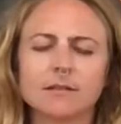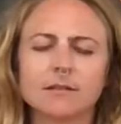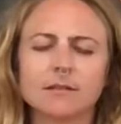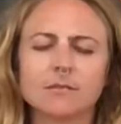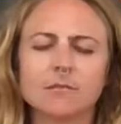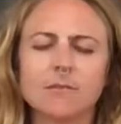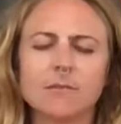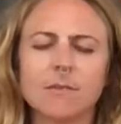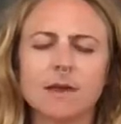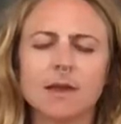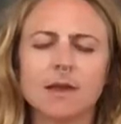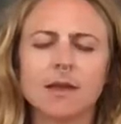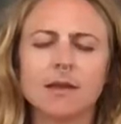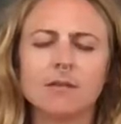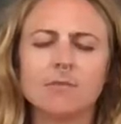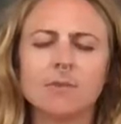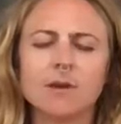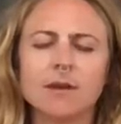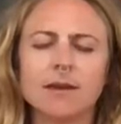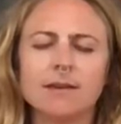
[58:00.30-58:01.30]

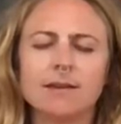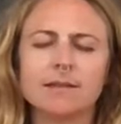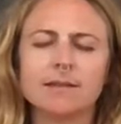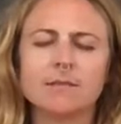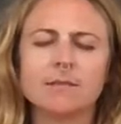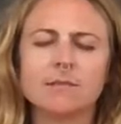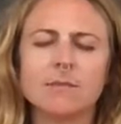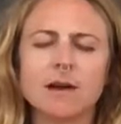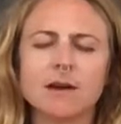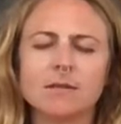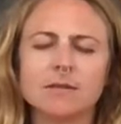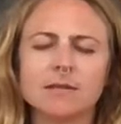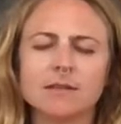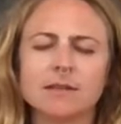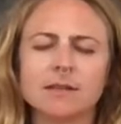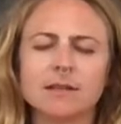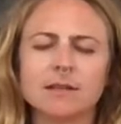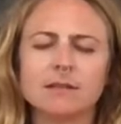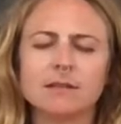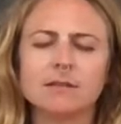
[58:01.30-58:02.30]
maybe at the
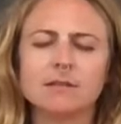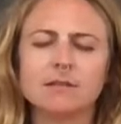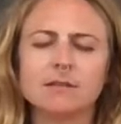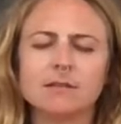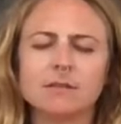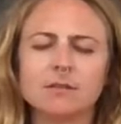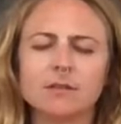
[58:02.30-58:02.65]
mountains on